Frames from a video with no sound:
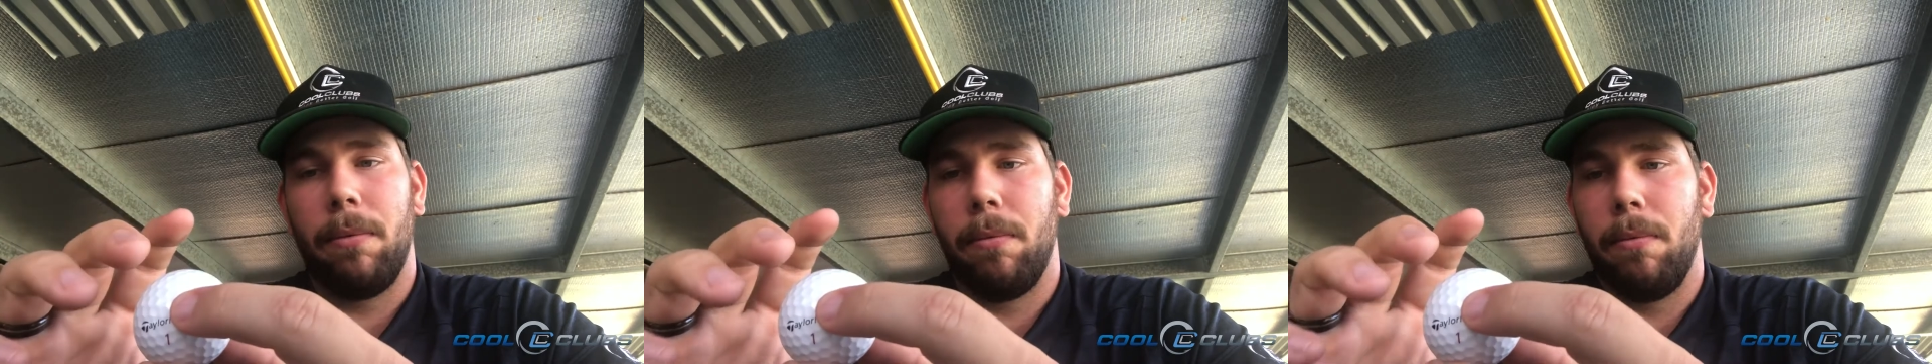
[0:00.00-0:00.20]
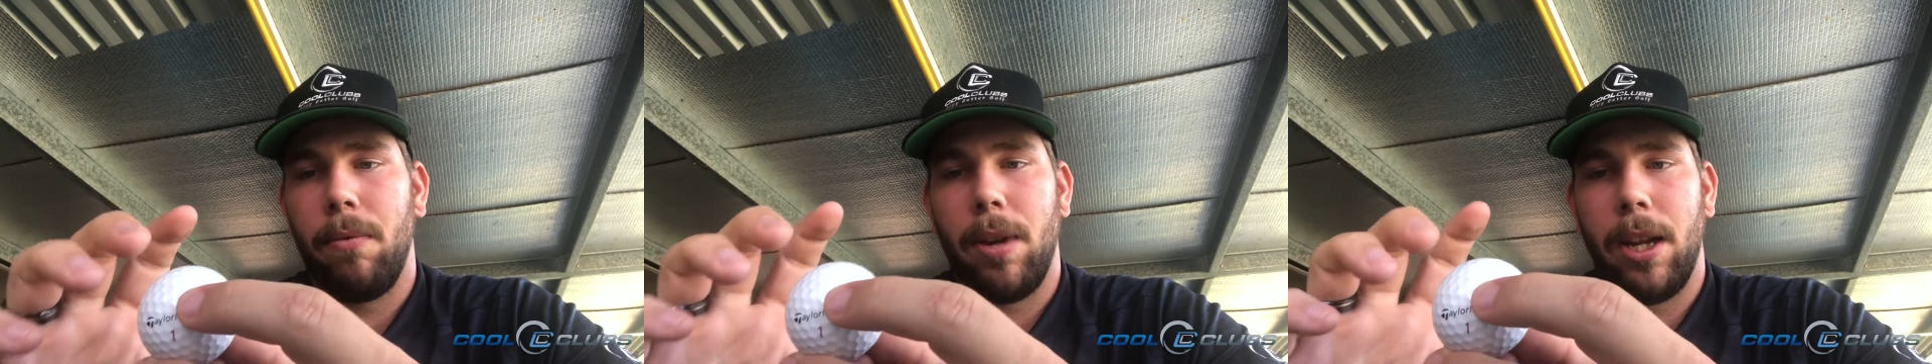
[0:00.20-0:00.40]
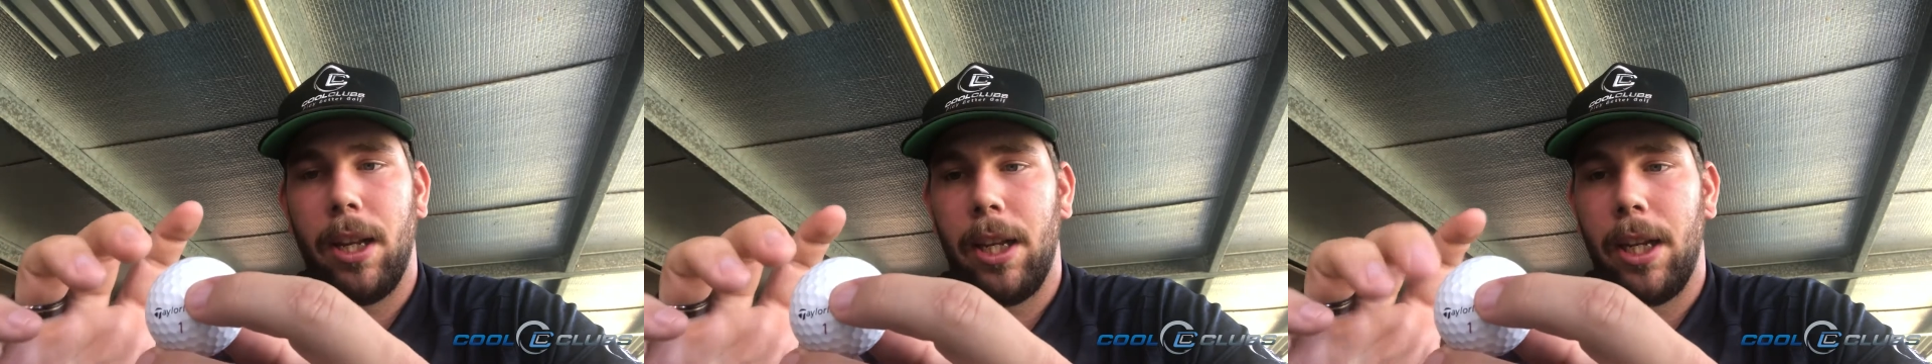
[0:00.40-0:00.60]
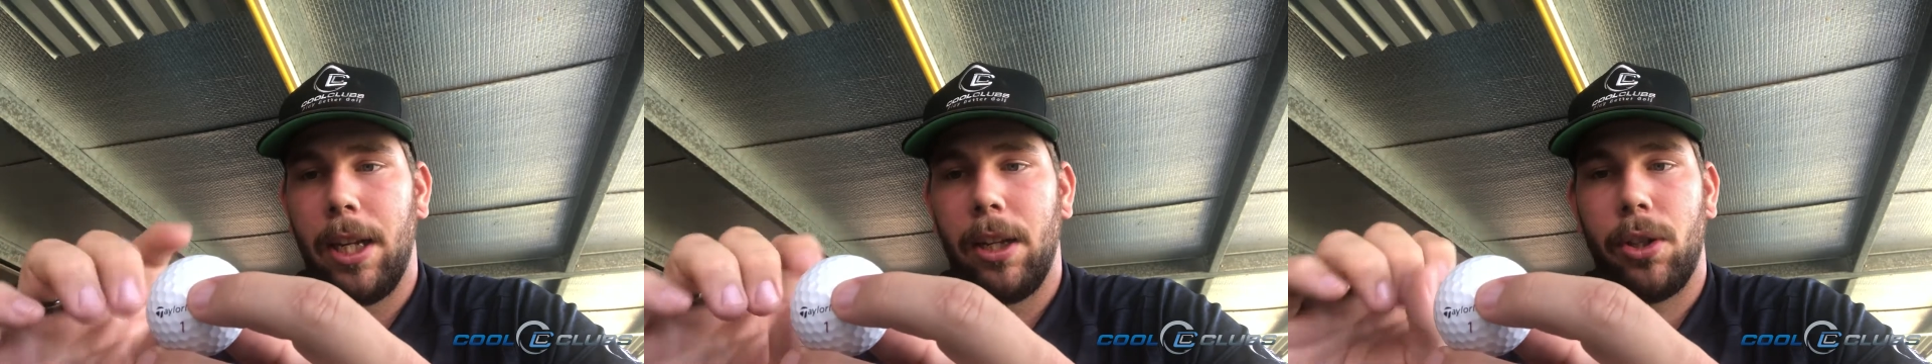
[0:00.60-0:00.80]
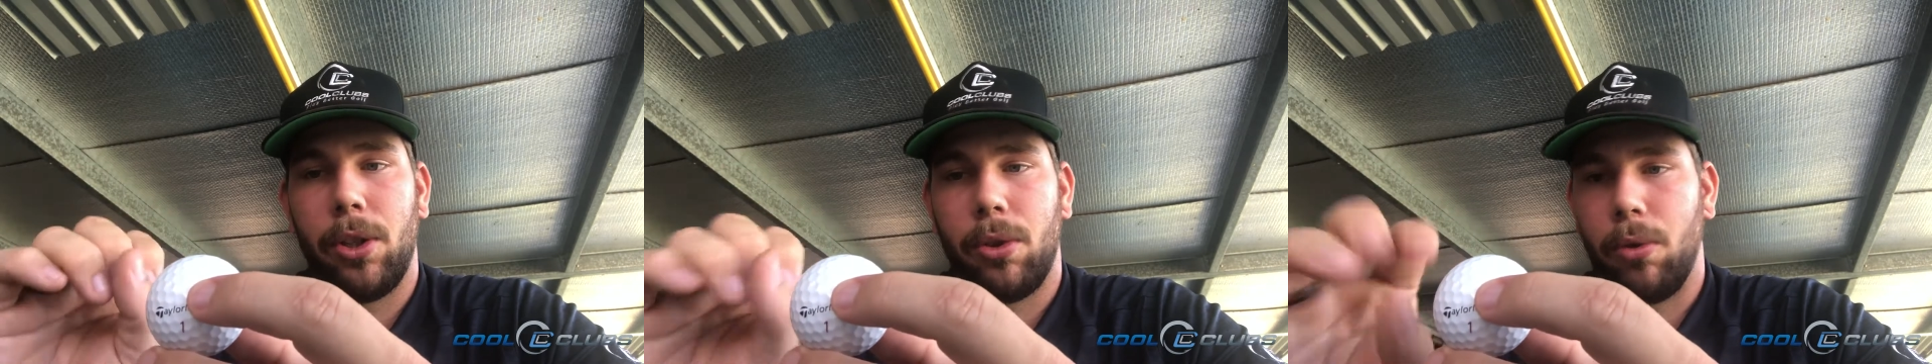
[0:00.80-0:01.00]

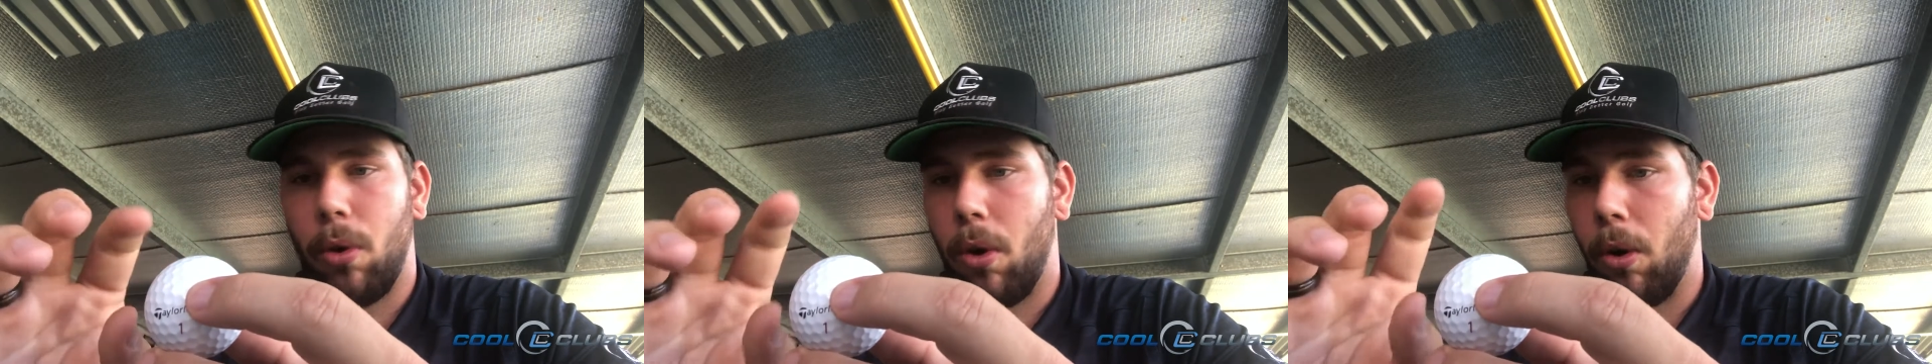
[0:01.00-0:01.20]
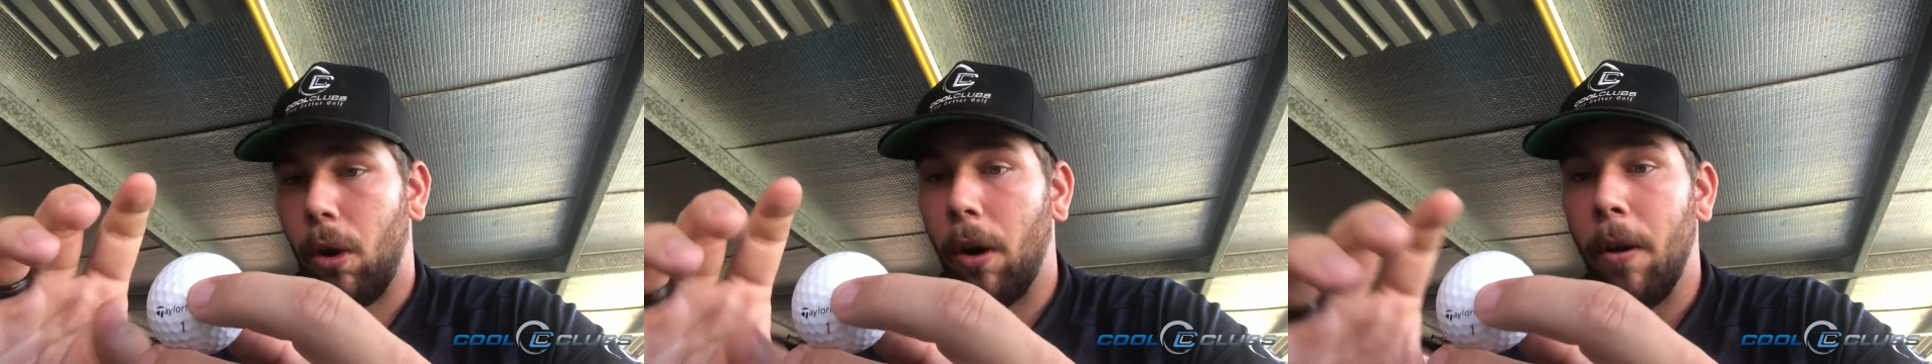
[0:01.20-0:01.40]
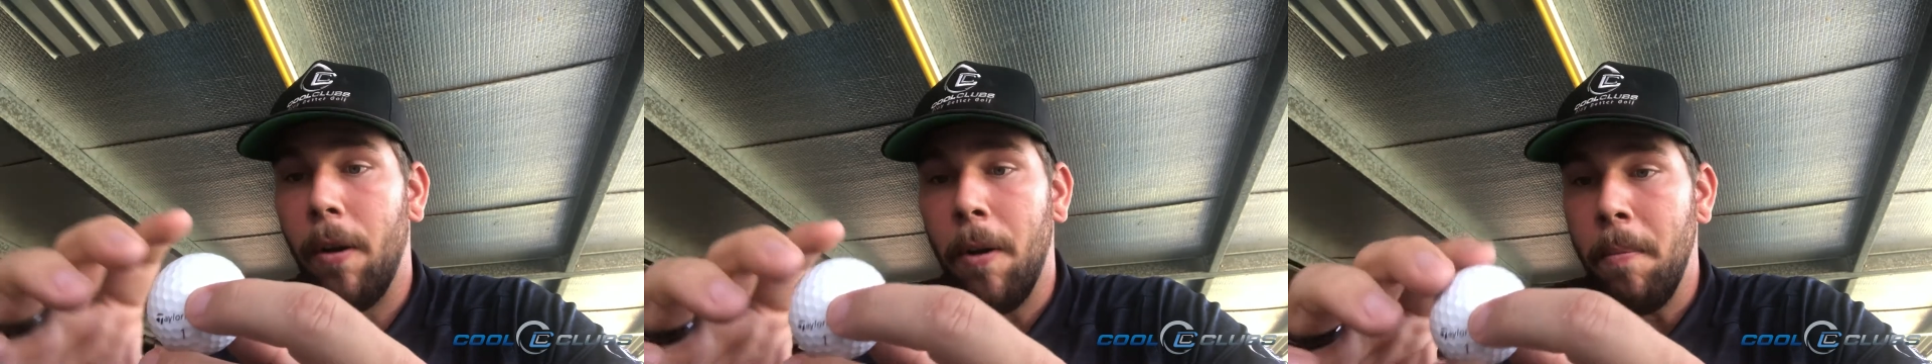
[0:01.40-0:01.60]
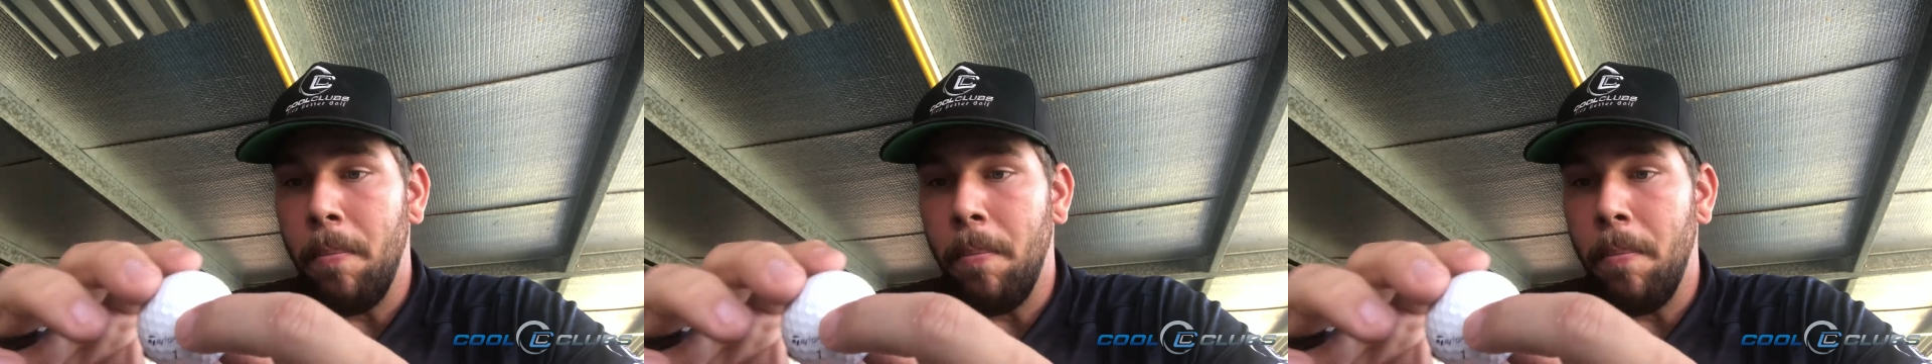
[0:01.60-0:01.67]
really strong.